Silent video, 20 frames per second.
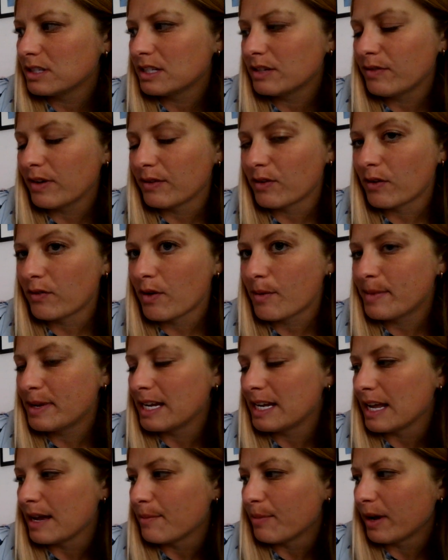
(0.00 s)
the river from a
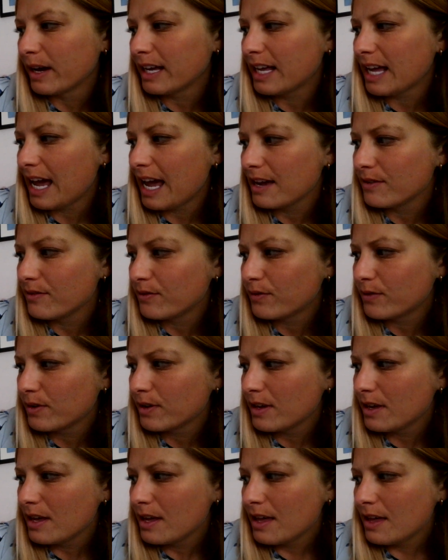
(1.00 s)
nearby cave.
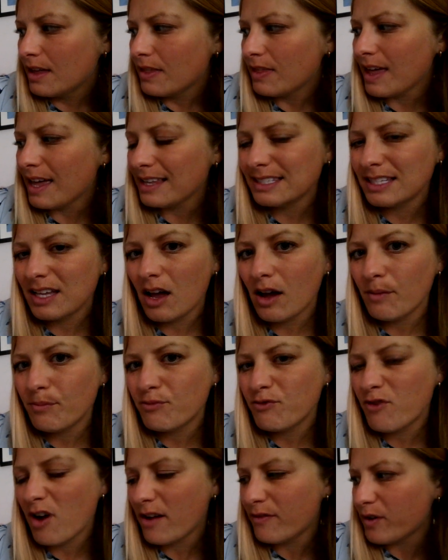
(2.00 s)
"That's our
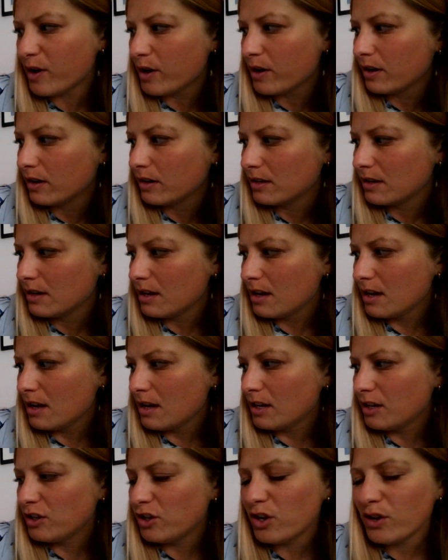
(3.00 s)
brother!
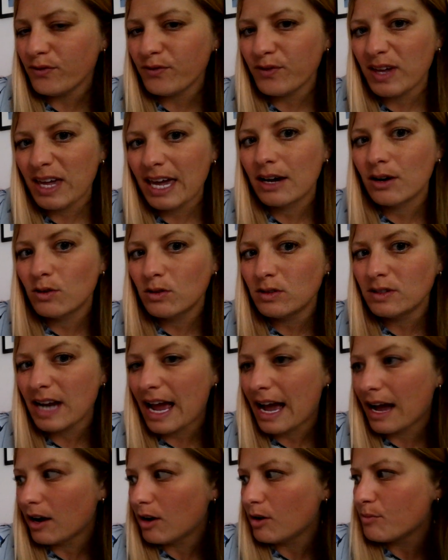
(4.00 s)
You've killed
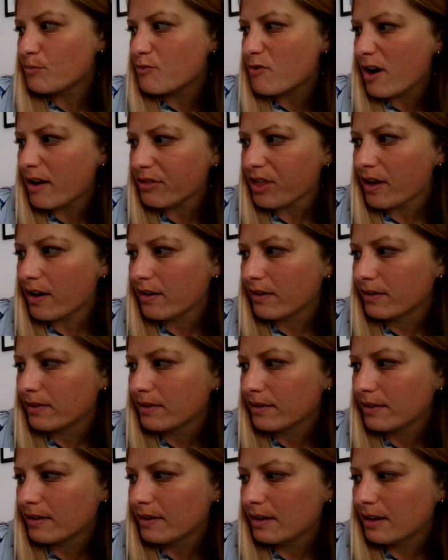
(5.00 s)
our brother!"
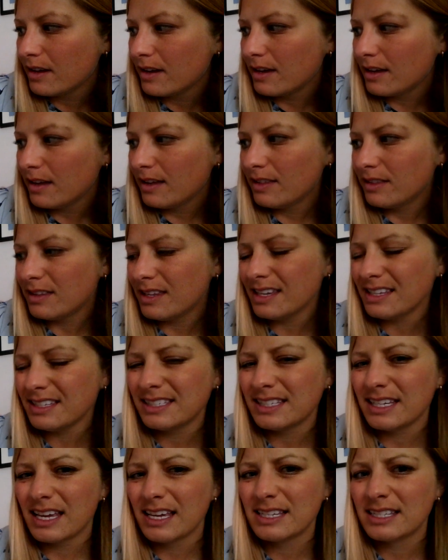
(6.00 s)

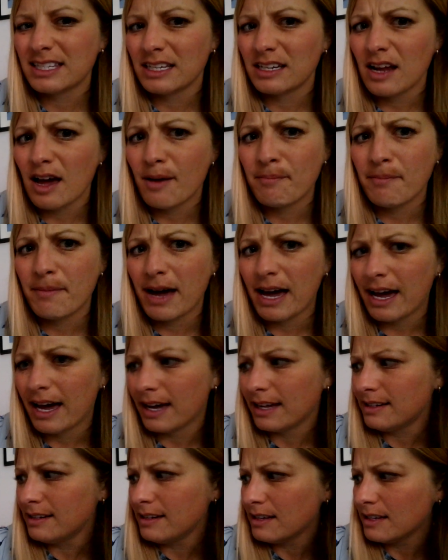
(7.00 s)
"This isn't a
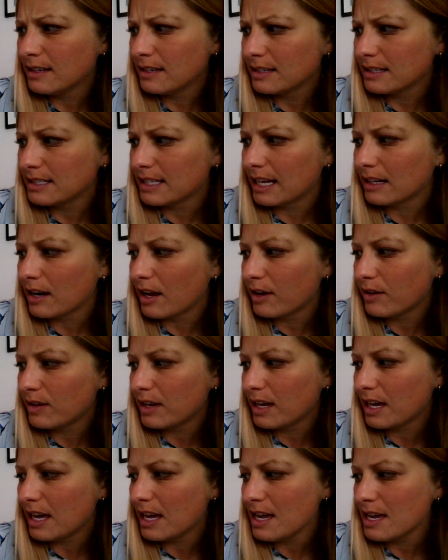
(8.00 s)
man," said
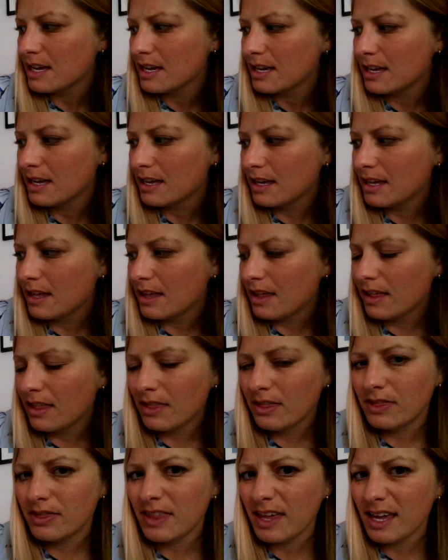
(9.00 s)
Loki.
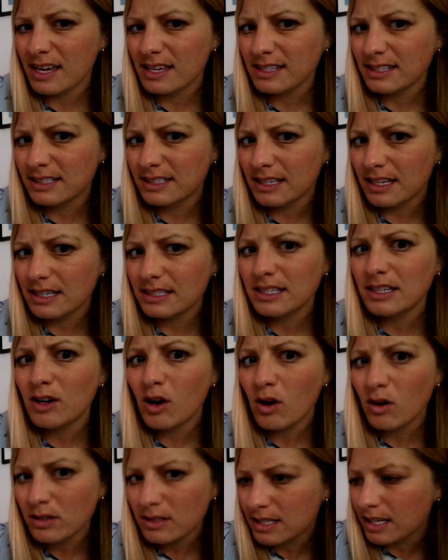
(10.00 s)
"This is an
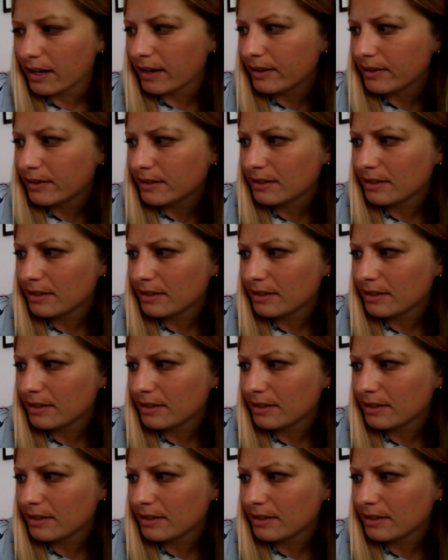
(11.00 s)
otter.